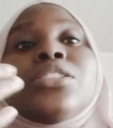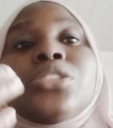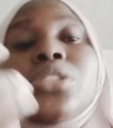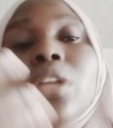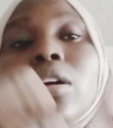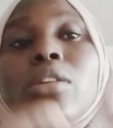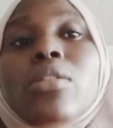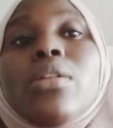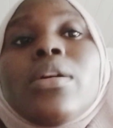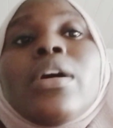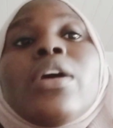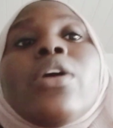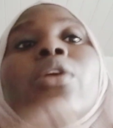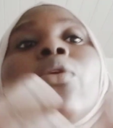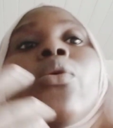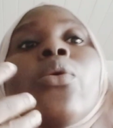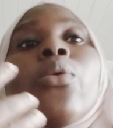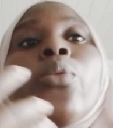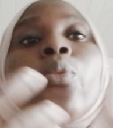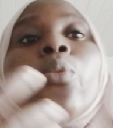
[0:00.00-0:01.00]
So,
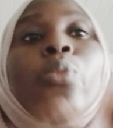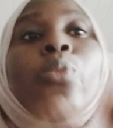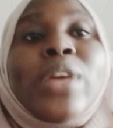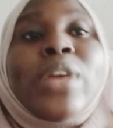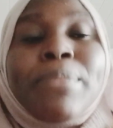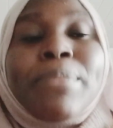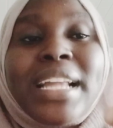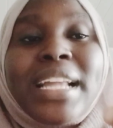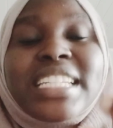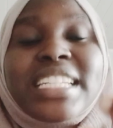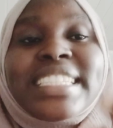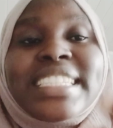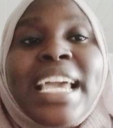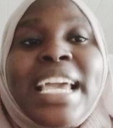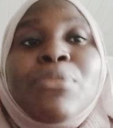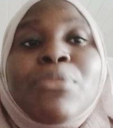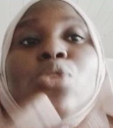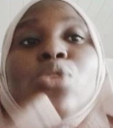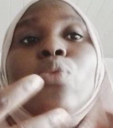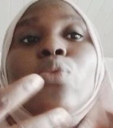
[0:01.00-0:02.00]
by the
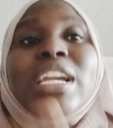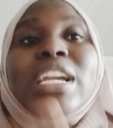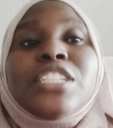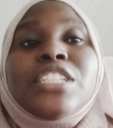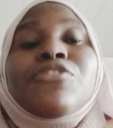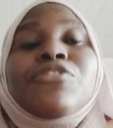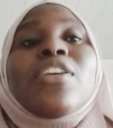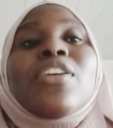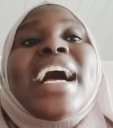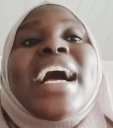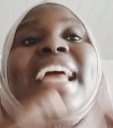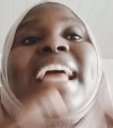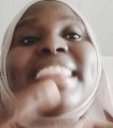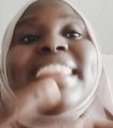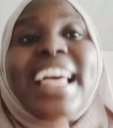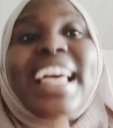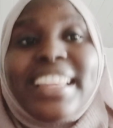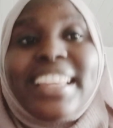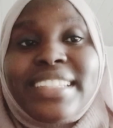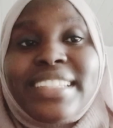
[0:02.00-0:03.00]
time you went for
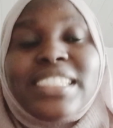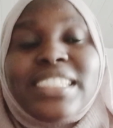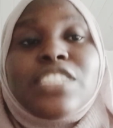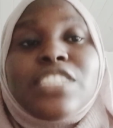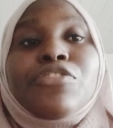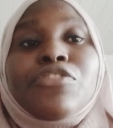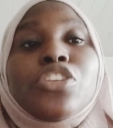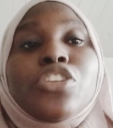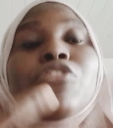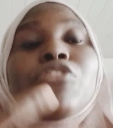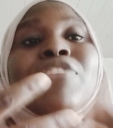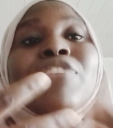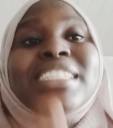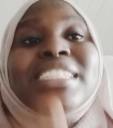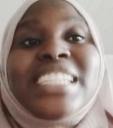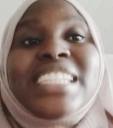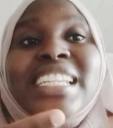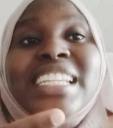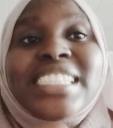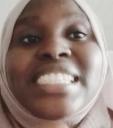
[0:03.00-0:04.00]
analysis for your
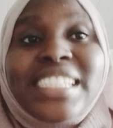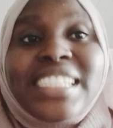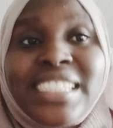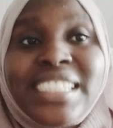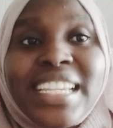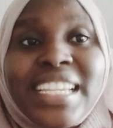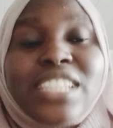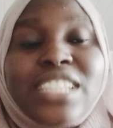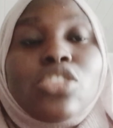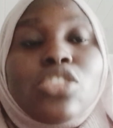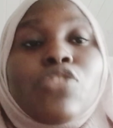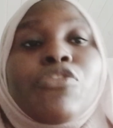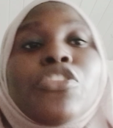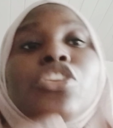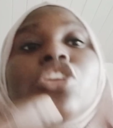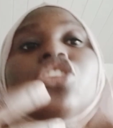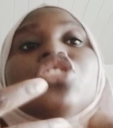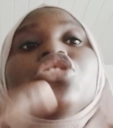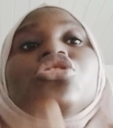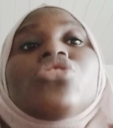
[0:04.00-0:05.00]
fertility test, for
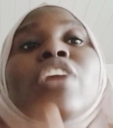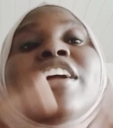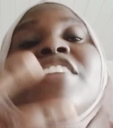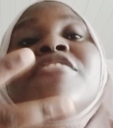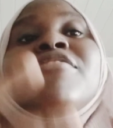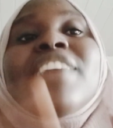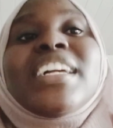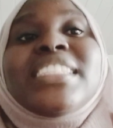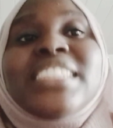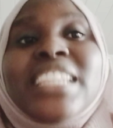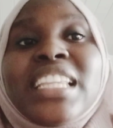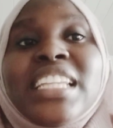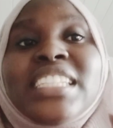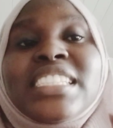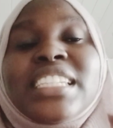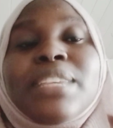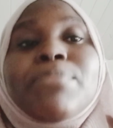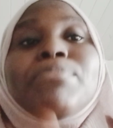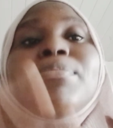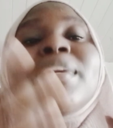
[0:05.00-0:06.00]
your soil
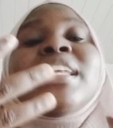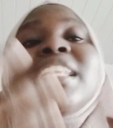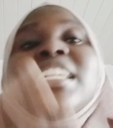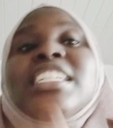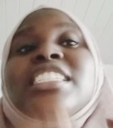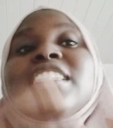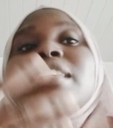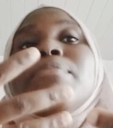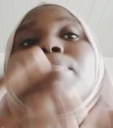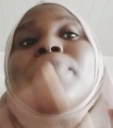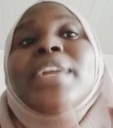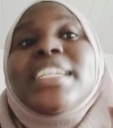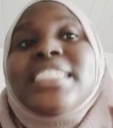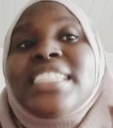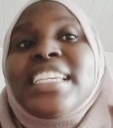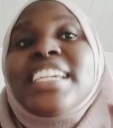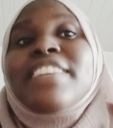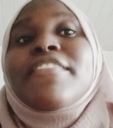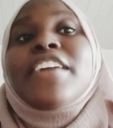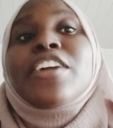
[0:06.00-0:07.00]
fertility, being it the
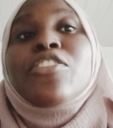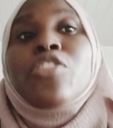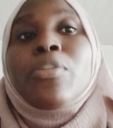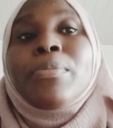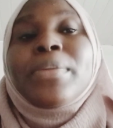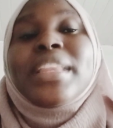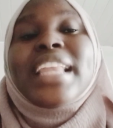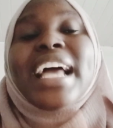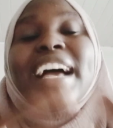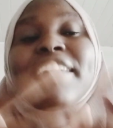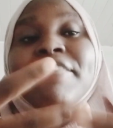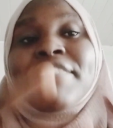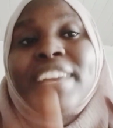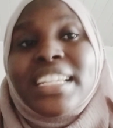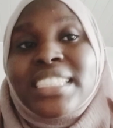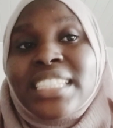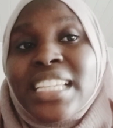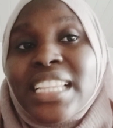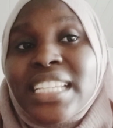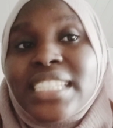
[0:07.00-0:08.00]
basic
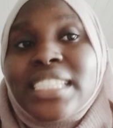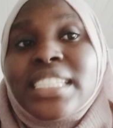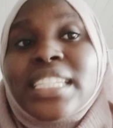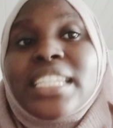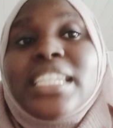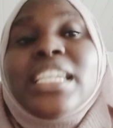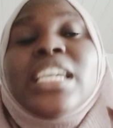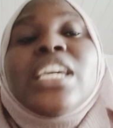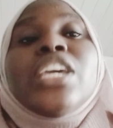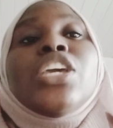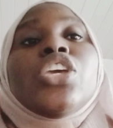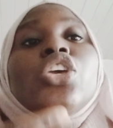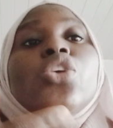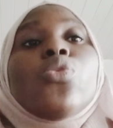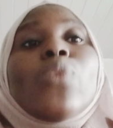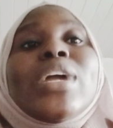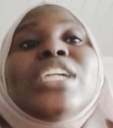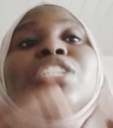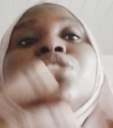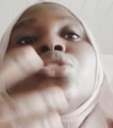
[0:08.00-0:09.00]
fertility, you
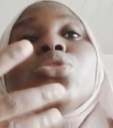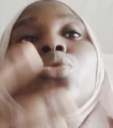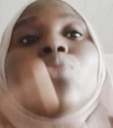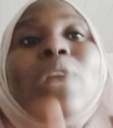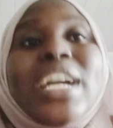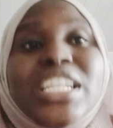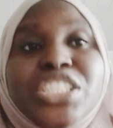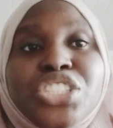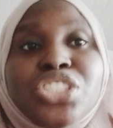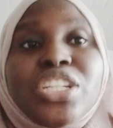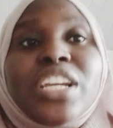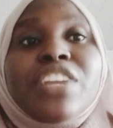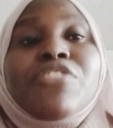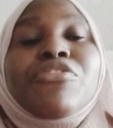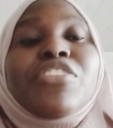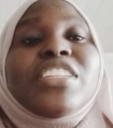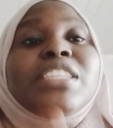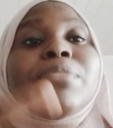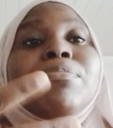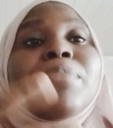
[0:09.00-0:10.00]
went to go and check
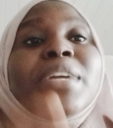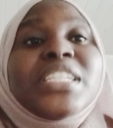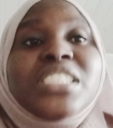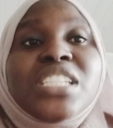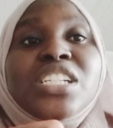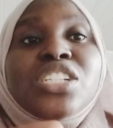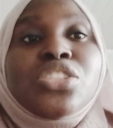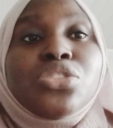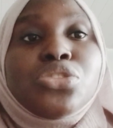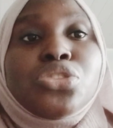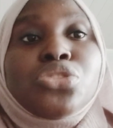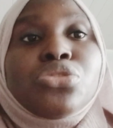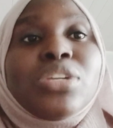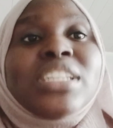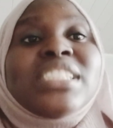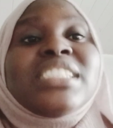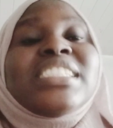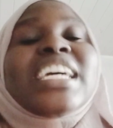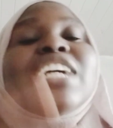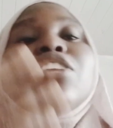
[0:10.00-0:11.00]
for the basic
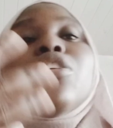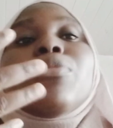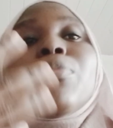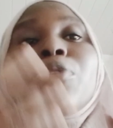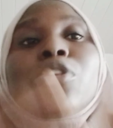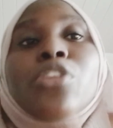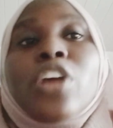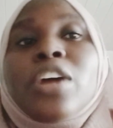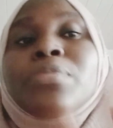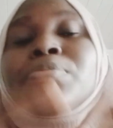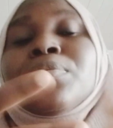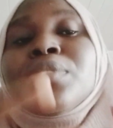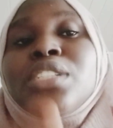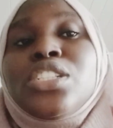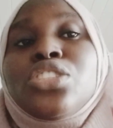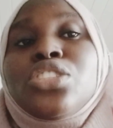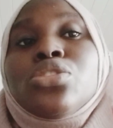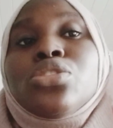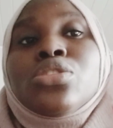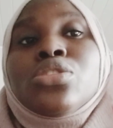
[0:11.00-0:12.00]
nutrients that your crop
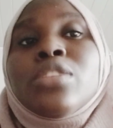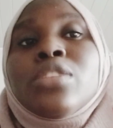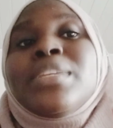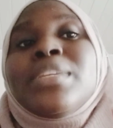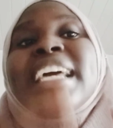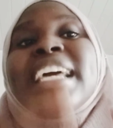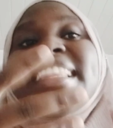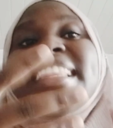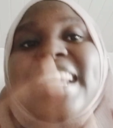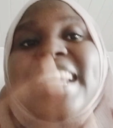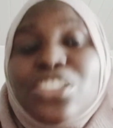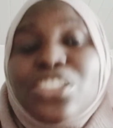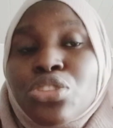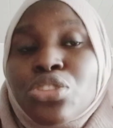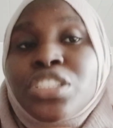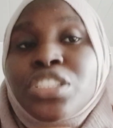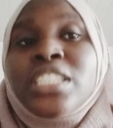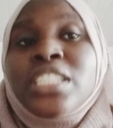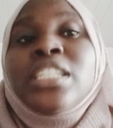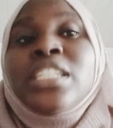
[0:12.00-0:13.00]
needs to do, the
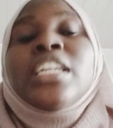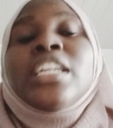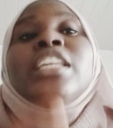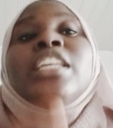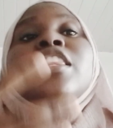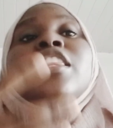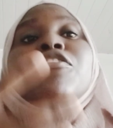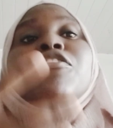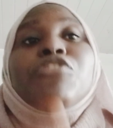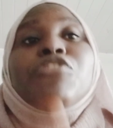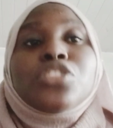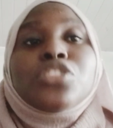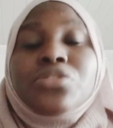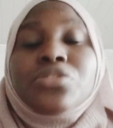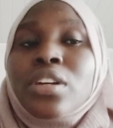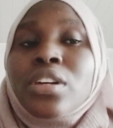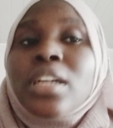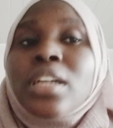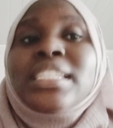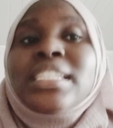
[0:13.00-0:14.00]
nitrogen, the
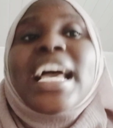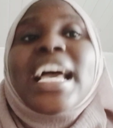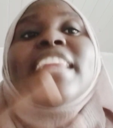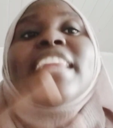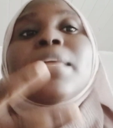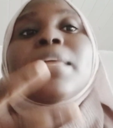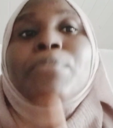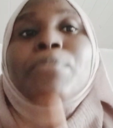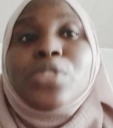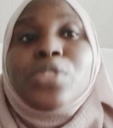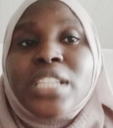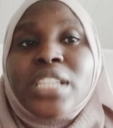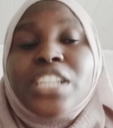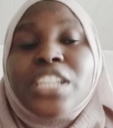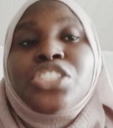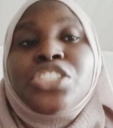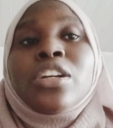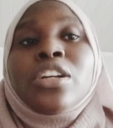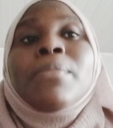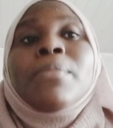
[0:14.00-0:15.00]
phosphorus, and the
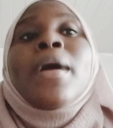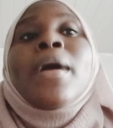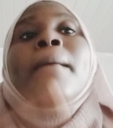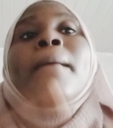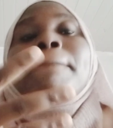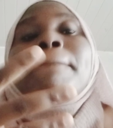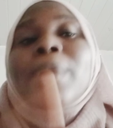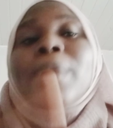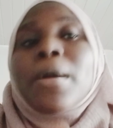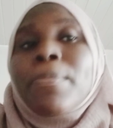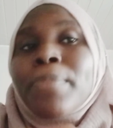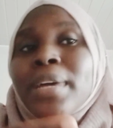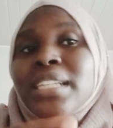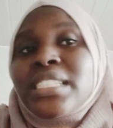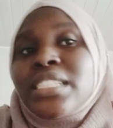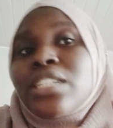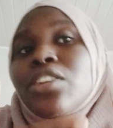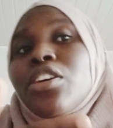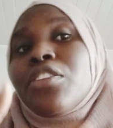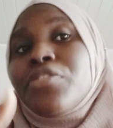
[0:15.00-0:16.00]
potassium
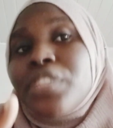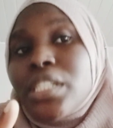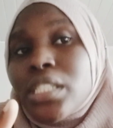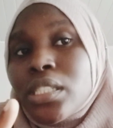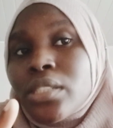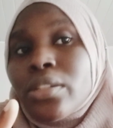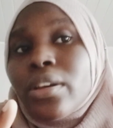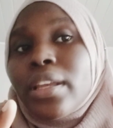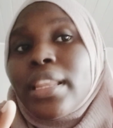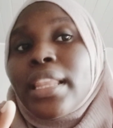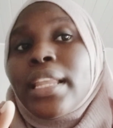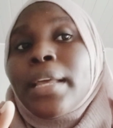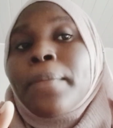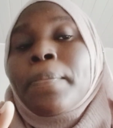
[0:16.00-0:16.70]
property of the soil.